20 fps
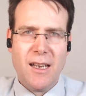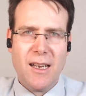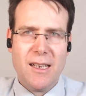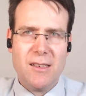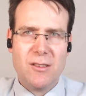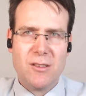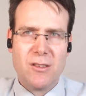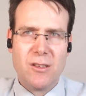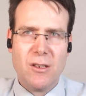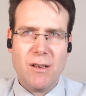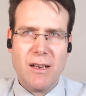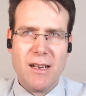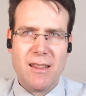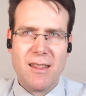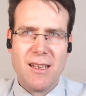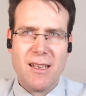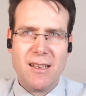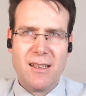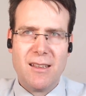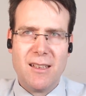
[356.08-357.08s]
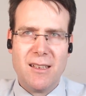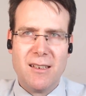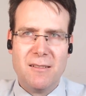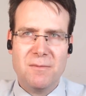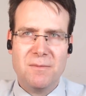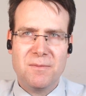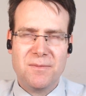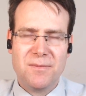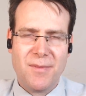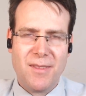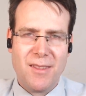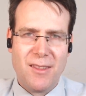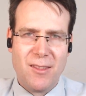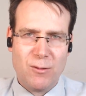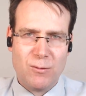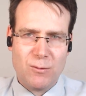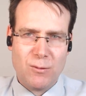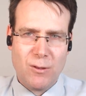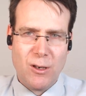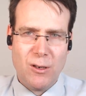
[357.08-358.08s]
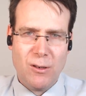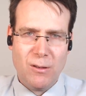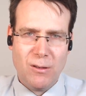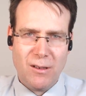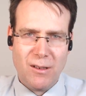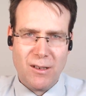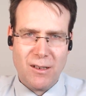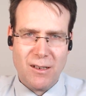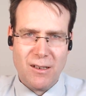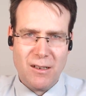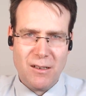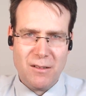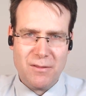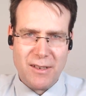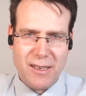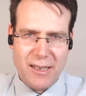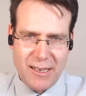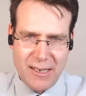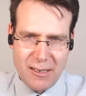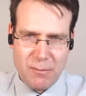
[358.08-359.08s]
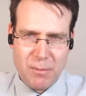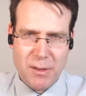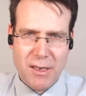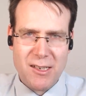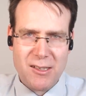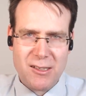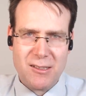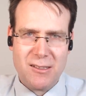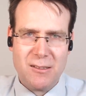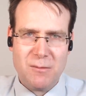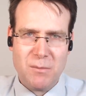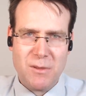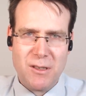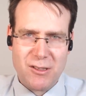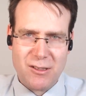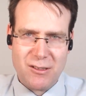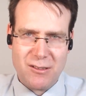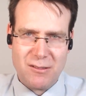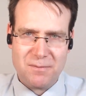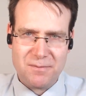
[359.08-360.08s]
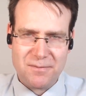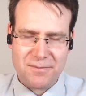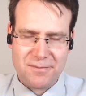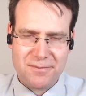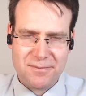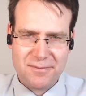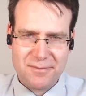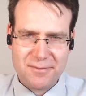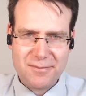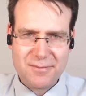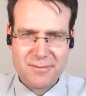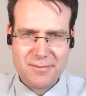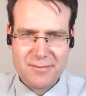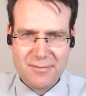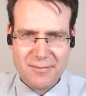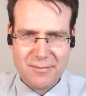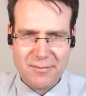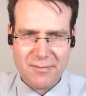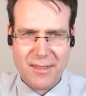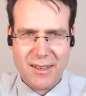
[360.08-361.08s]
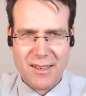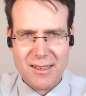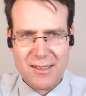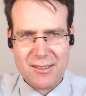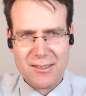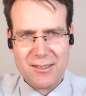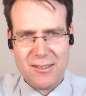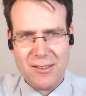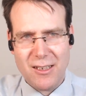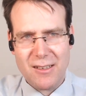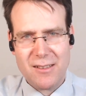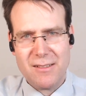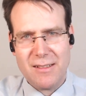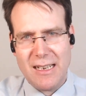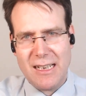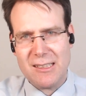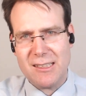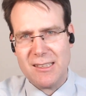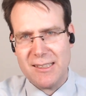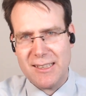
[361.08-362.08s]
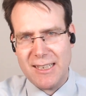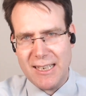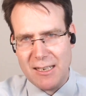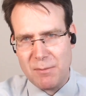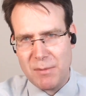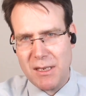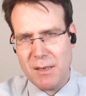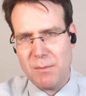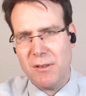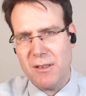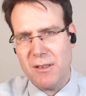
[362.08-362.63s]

And so I think that the role of an inpatient admission is not to actually get